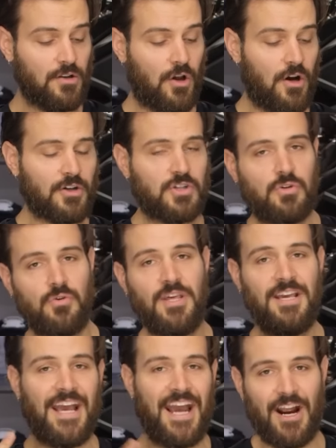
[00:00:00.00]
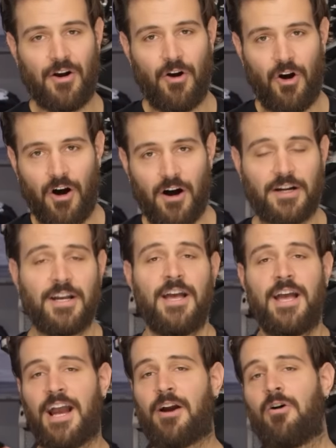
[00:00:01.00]
along to the Airhawk.
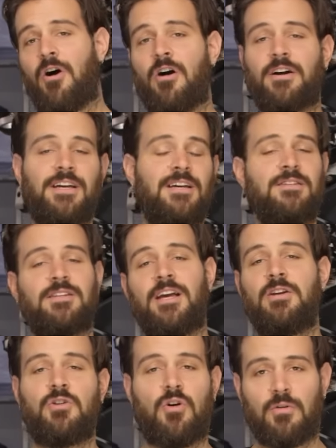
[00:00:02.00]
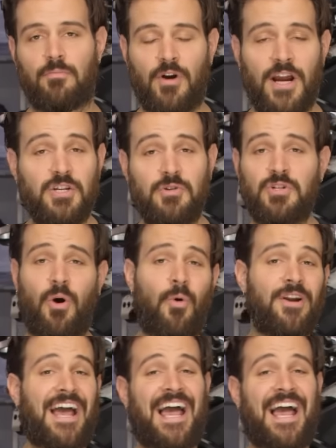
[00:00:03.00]
Airhawk is a known brand. You don't want